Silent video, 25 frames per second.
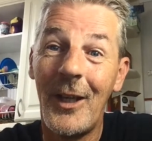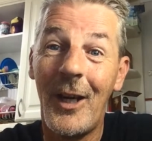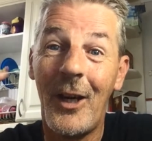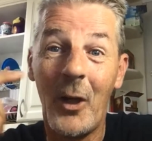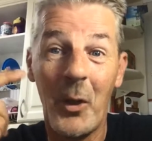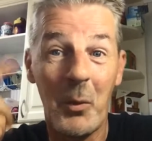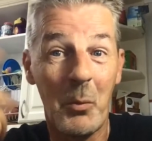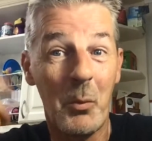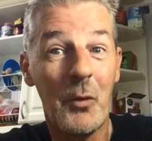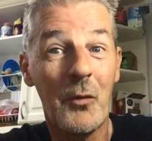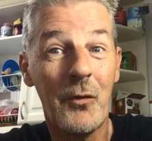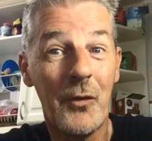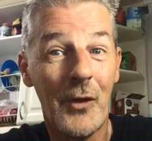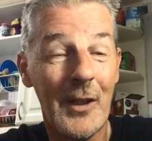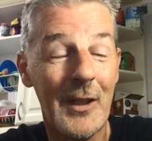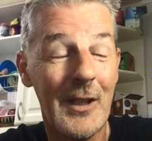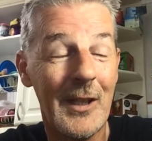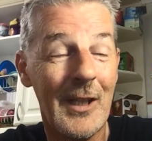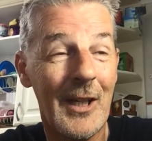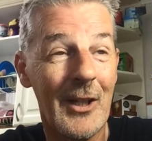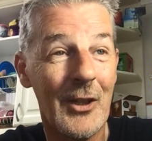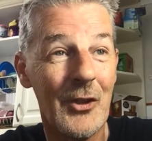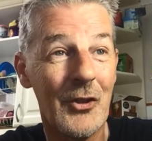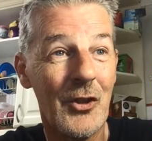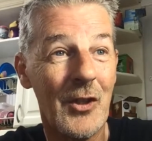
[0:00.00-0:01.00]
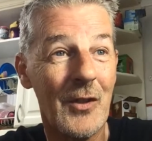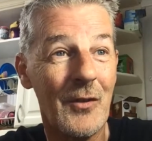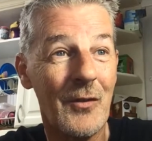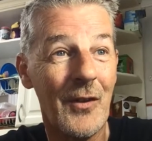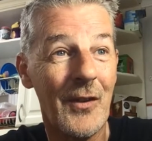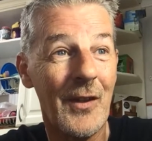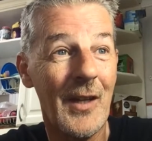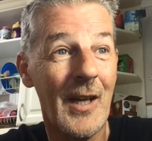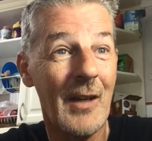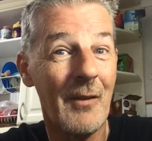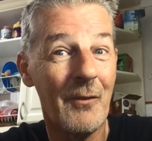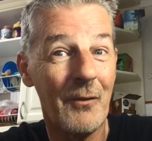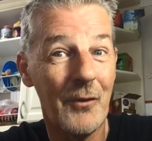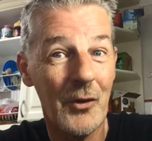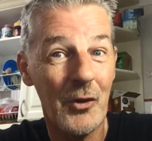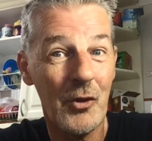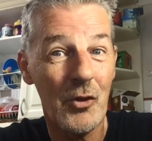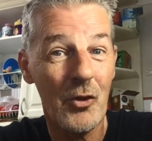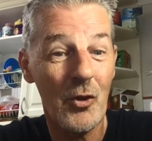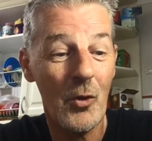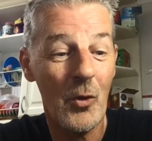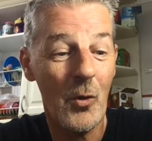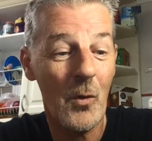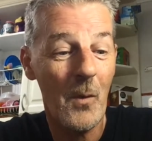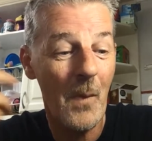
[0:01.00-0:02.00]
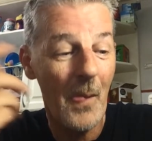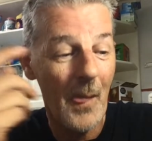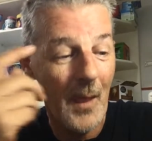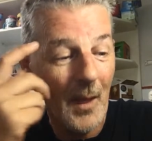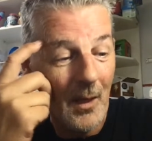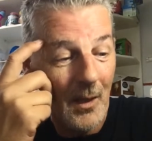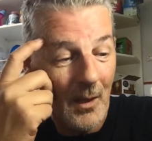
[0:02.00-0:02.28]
I would find the energy for that, for sure.